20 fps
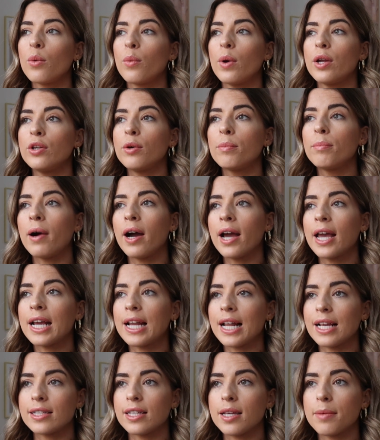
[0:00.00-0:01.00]
When you're
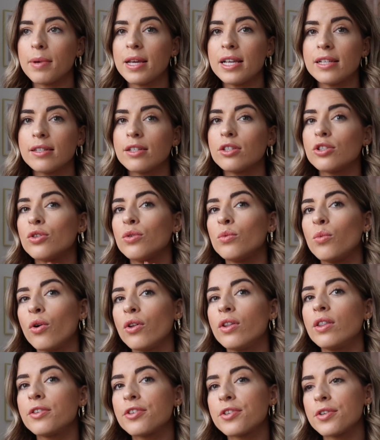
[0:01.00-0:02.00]
buying classic pieces, you
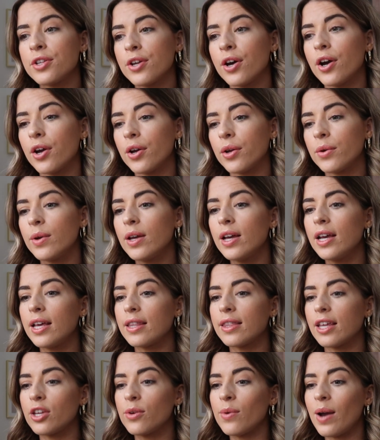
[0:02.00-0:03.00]
want to know
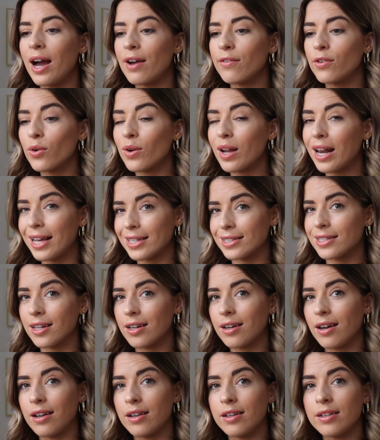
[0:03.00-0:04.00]
that you have your
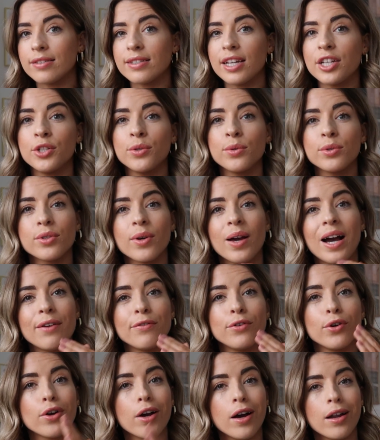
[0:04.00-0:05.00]
classic colors and you also
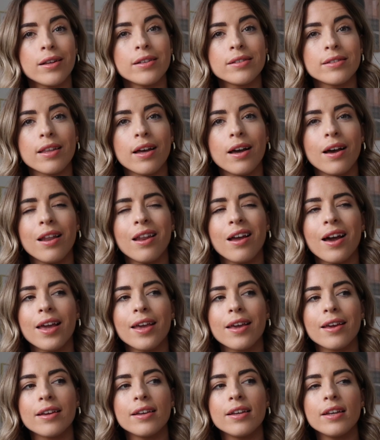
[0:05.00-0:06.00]
have your colors that are
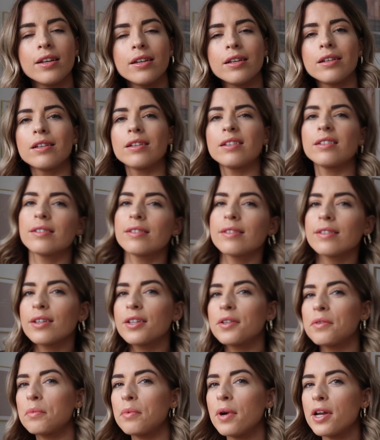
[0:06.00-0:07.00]
like
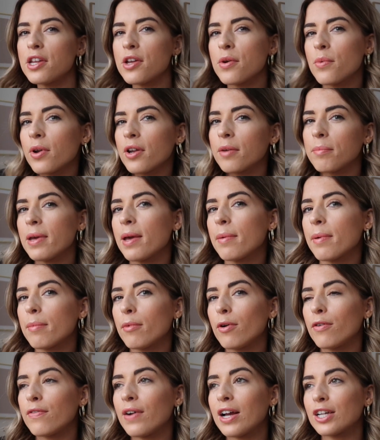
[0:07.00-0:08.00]
when you want to be a bit
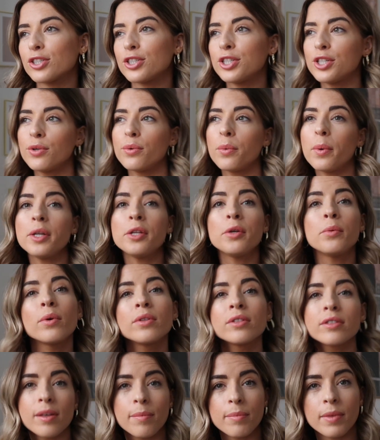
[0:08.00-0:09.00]
more fashiony or when you
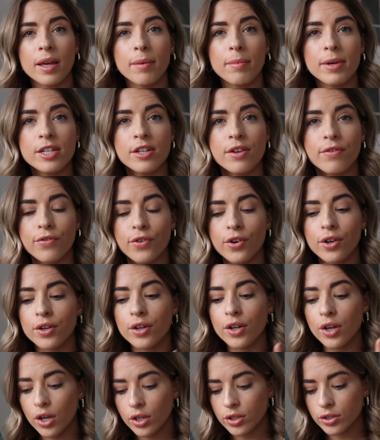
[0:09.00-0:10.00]
want something a bit
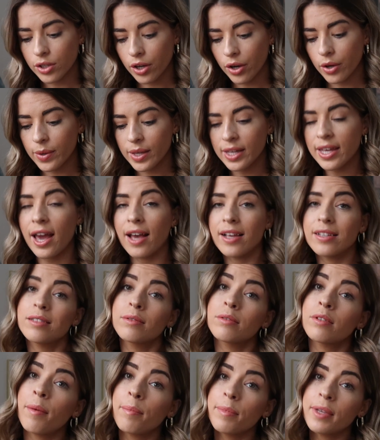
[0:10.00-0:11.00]
different. So yes,
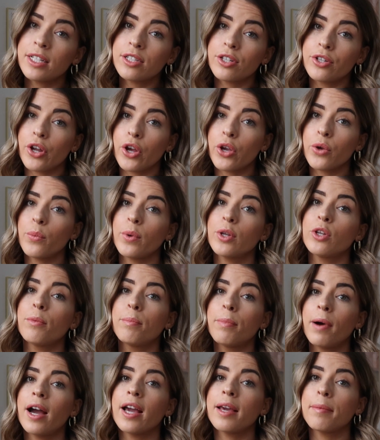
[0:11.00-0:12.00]
something to note when you're
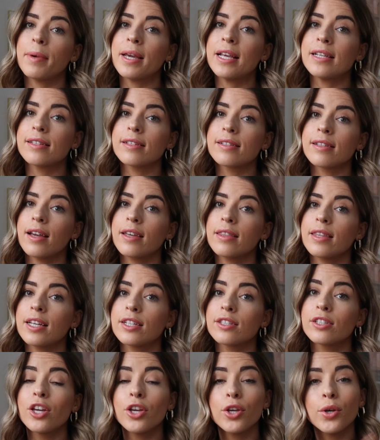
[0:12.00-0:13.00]
buying pieces like
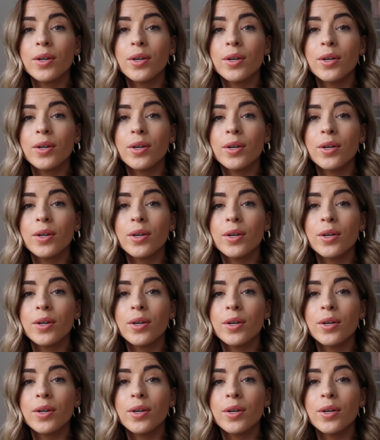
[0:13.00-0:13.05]
this.